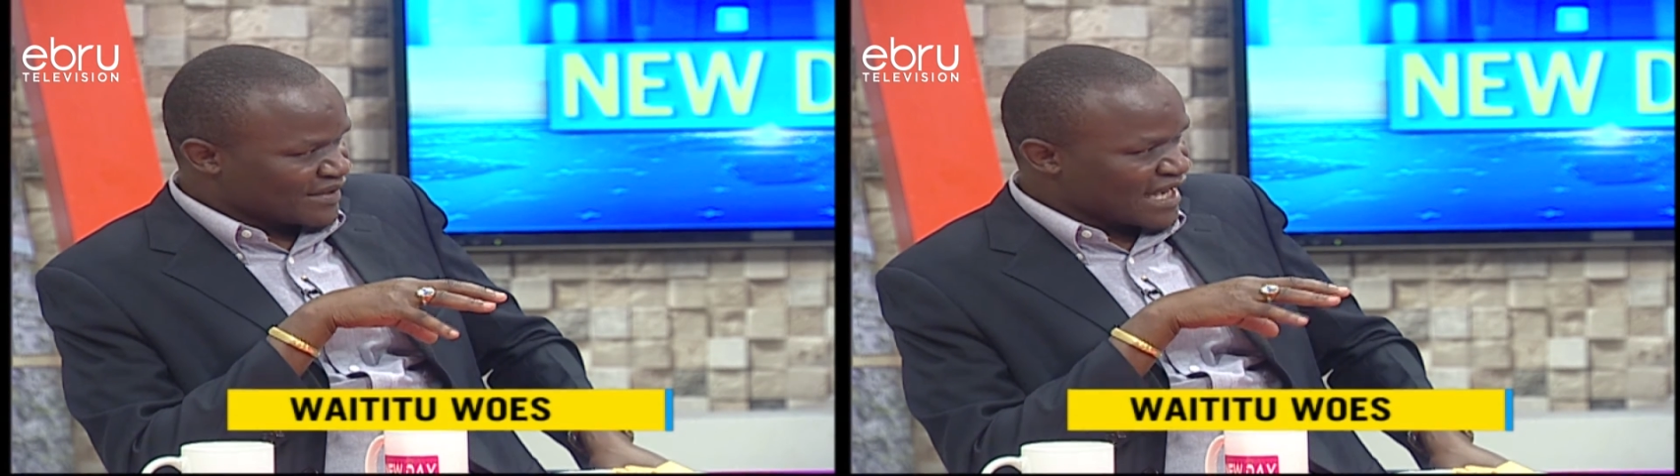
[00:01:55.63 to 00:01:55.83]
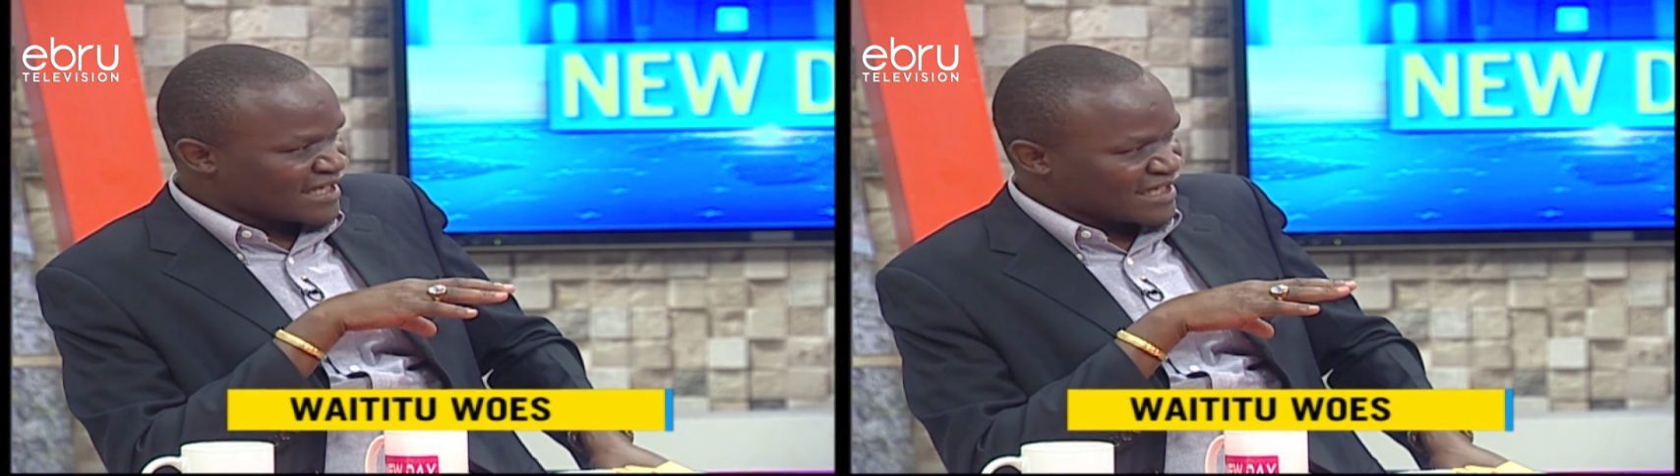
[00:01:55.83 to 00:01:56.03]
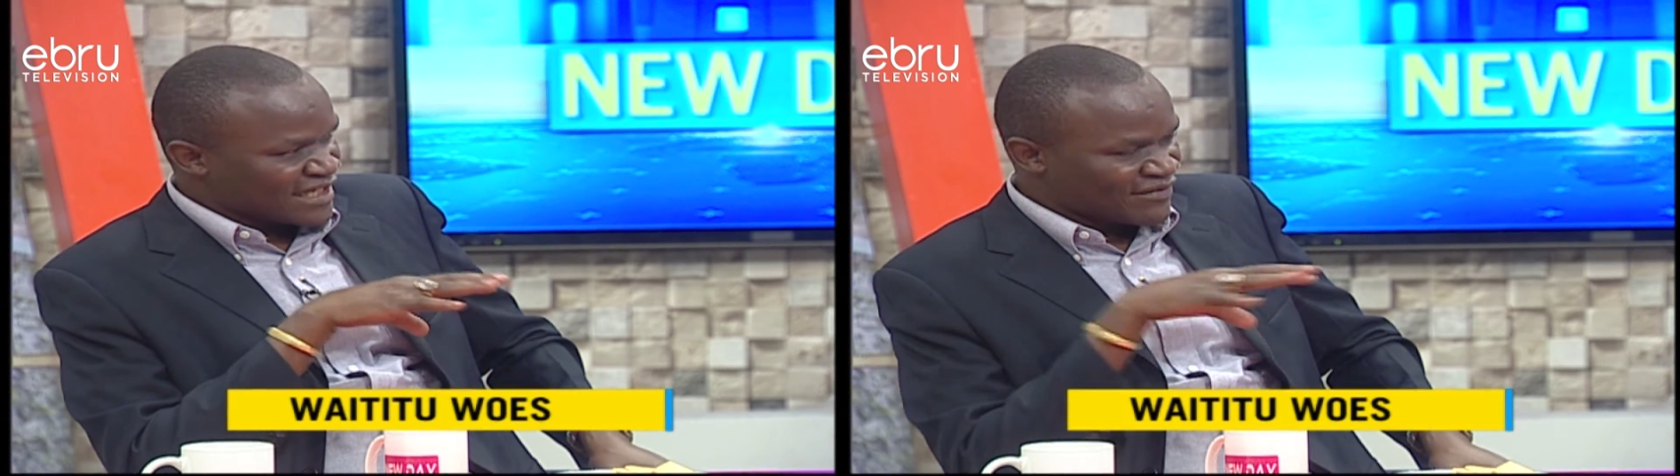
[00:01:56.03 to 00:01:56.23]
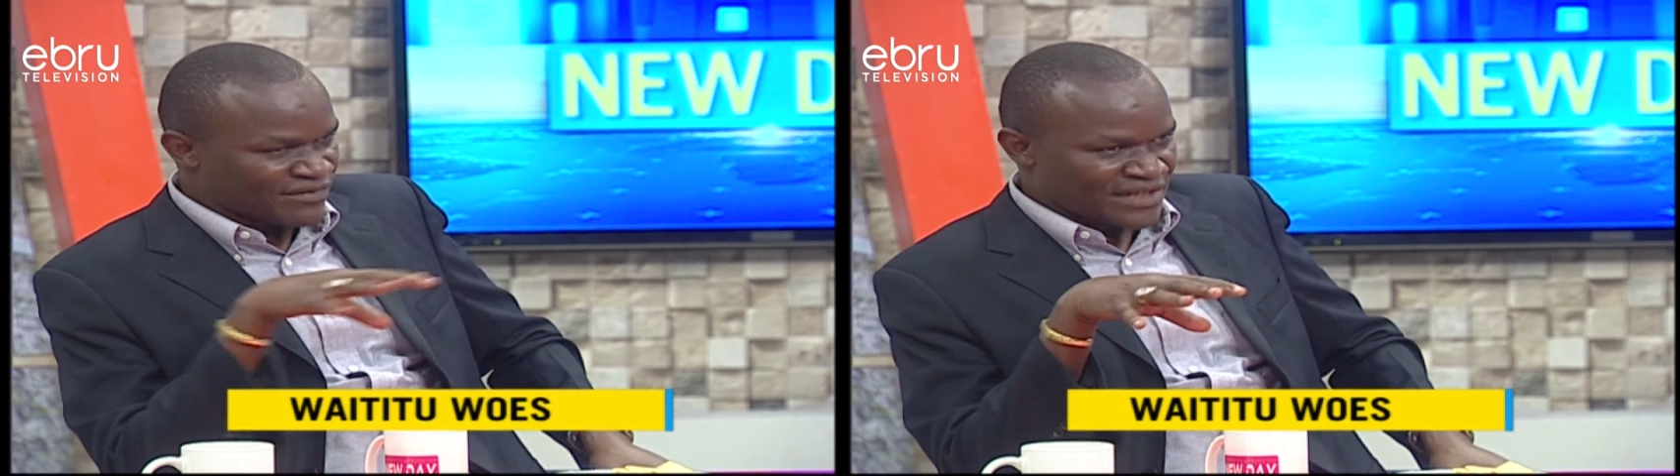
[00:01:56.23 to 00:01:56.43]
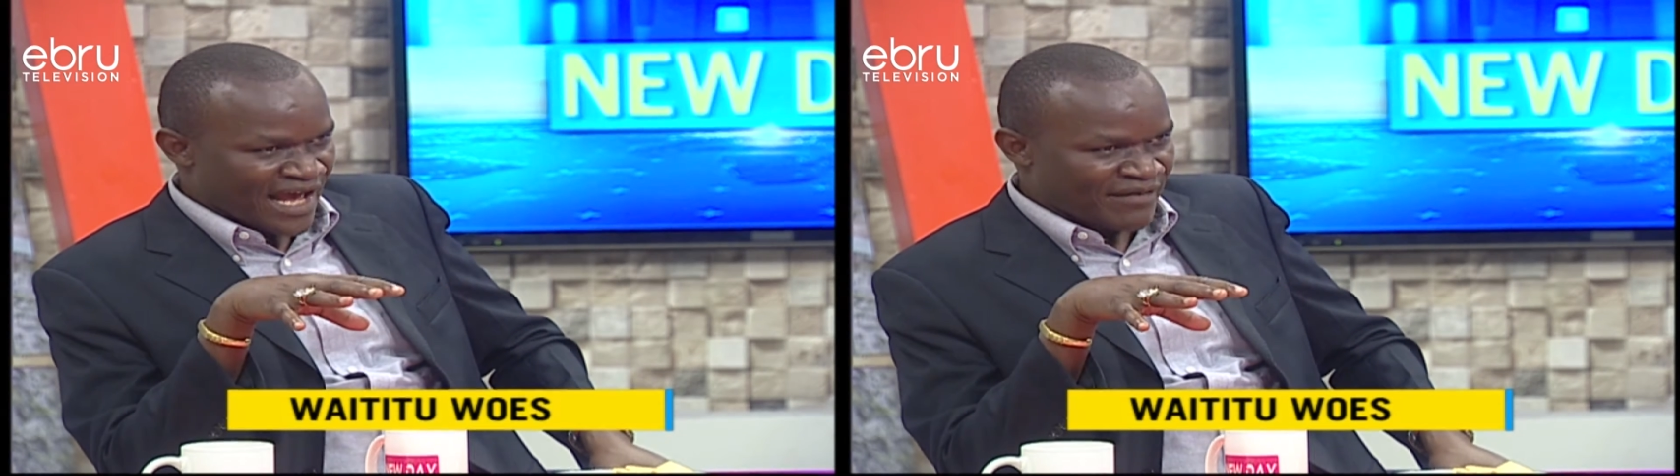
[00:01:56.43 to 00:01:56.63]
at any
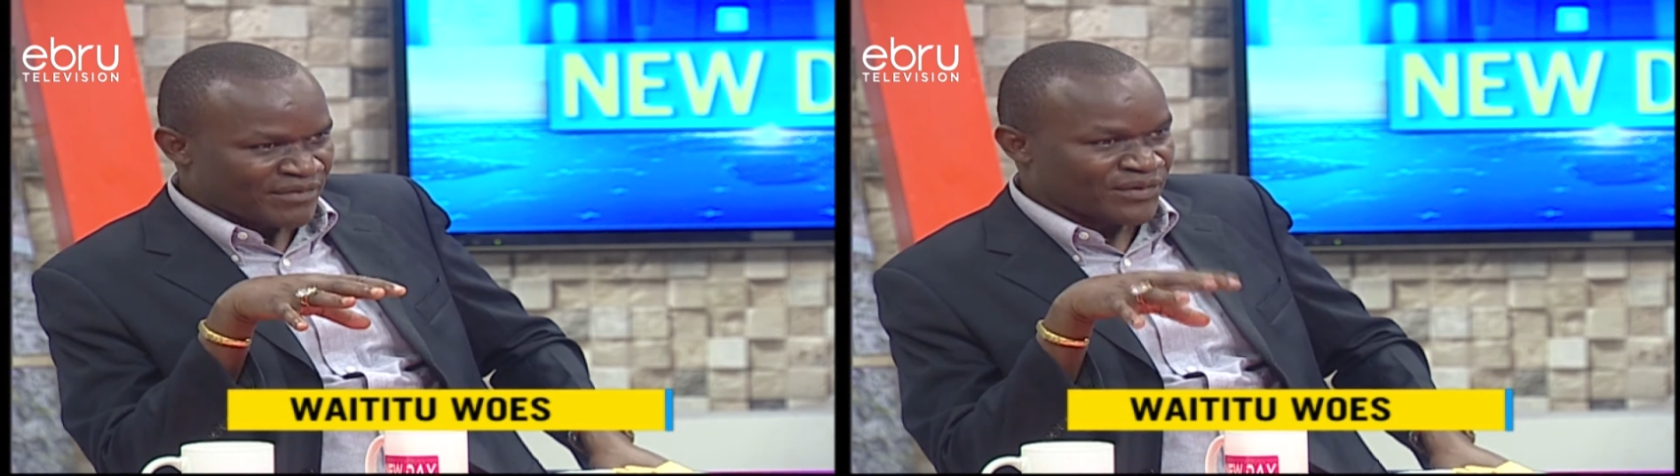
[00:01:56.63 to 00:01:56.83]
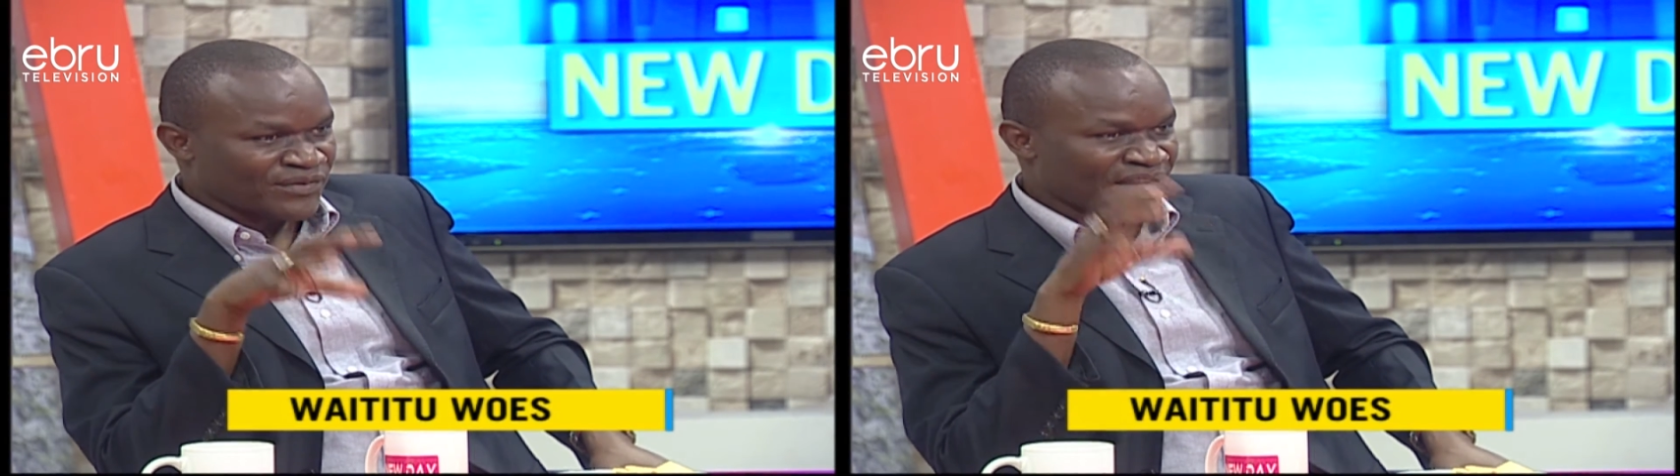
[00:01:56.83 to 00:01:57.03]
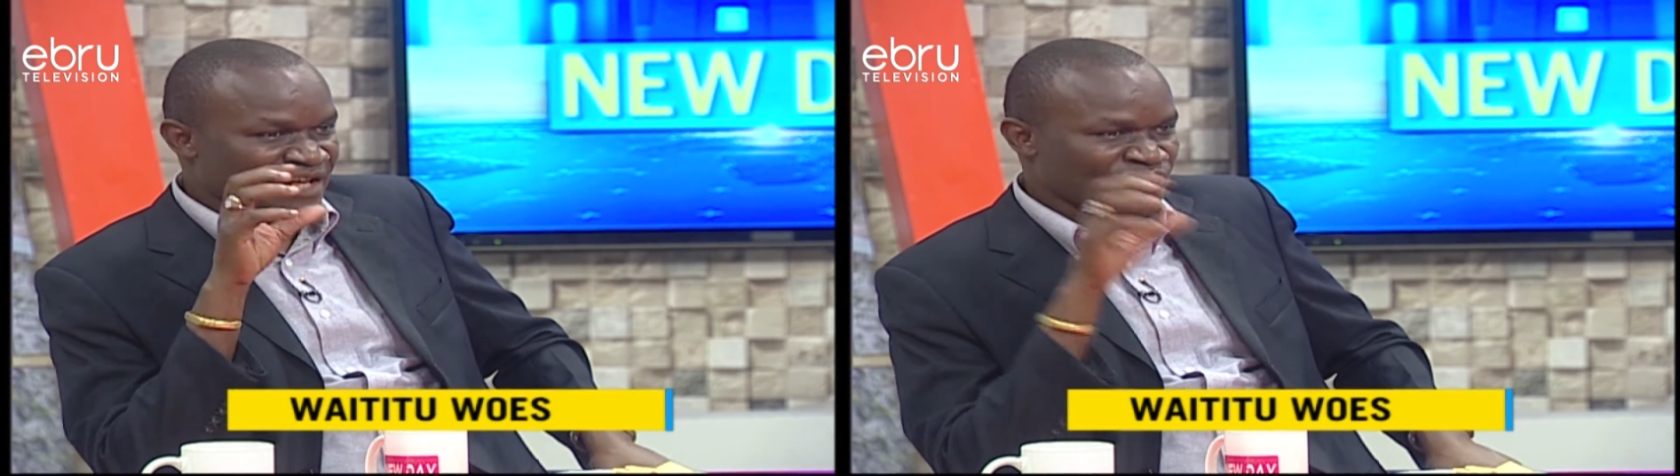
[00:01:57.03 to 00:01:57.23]
given time, because there are